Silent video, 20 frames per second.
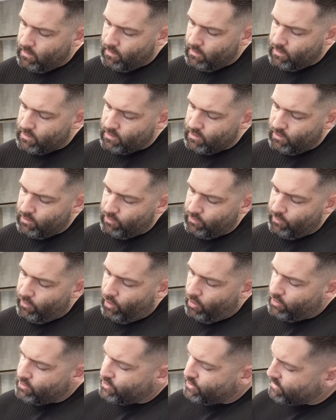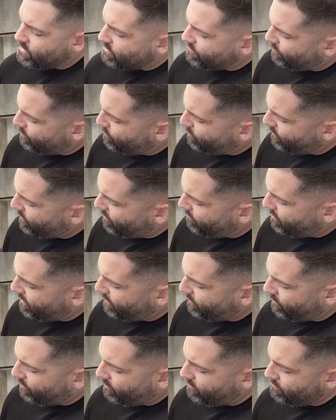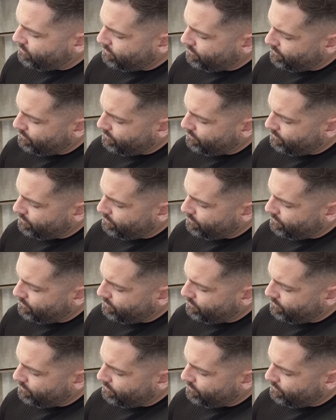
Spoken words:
There's little notches for putting it back on.